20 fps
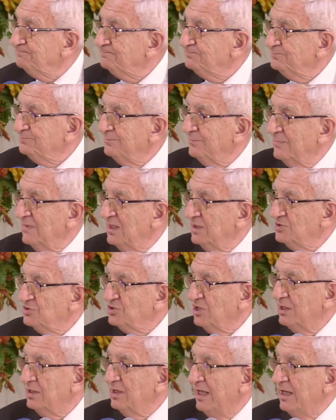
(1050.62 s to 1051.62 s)
that Jesus
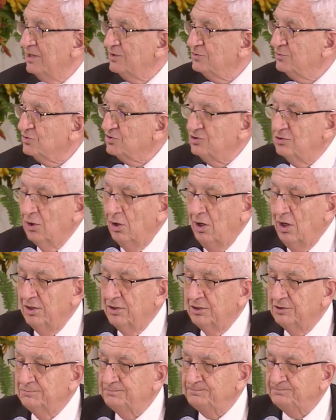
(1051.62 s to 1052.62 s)
Christ has
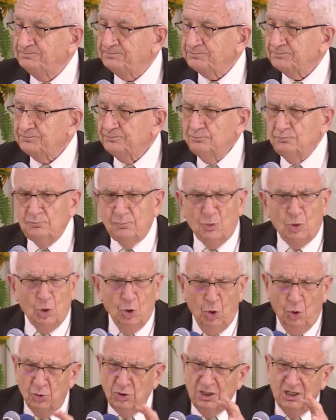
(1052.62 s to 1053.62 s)
given to
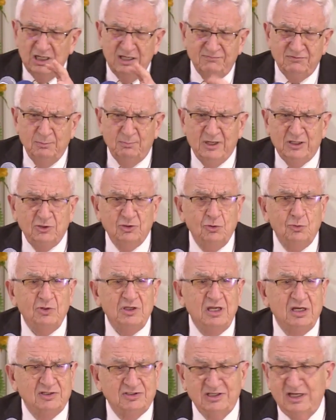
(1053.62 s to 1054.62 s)
us.
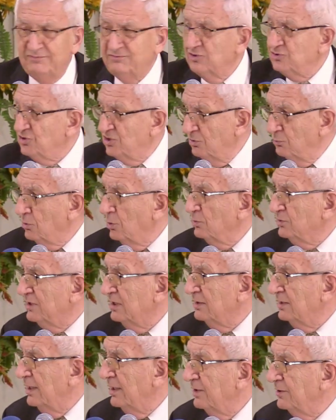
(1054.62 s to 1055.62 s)
Young Mary,
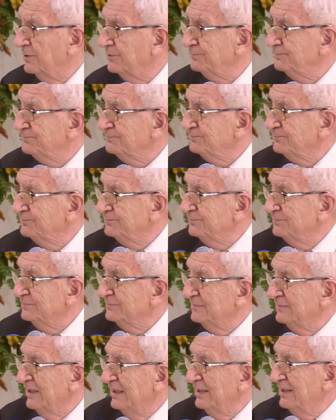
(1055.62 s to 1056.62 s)

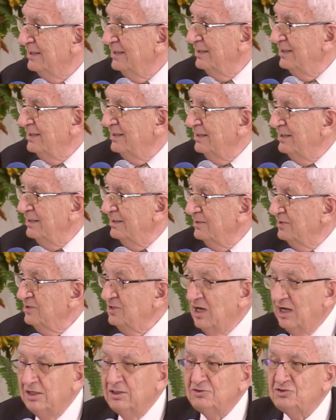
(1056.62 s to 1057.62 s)
J.N. Andrews'
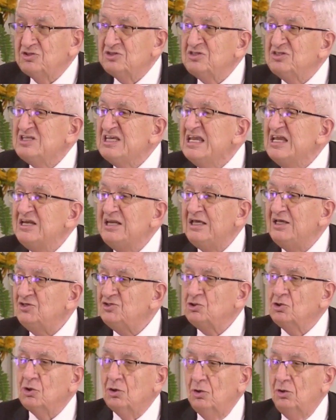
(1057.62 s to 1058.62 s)
daughter,
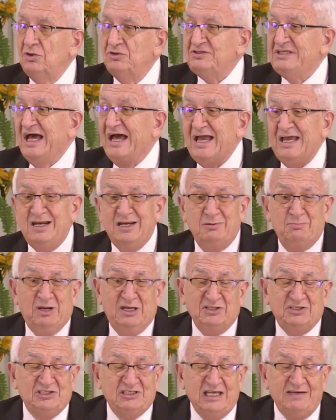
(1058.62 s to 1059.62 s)
only lived about two
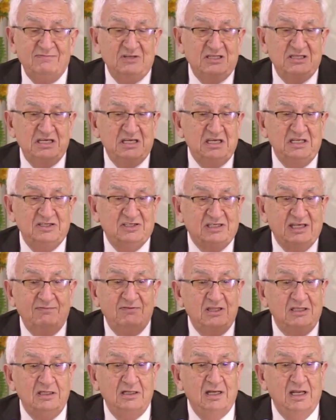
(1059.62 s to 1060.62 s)
years after she wrote that
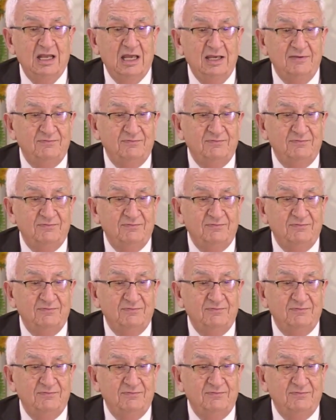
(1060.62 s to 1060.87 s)
letter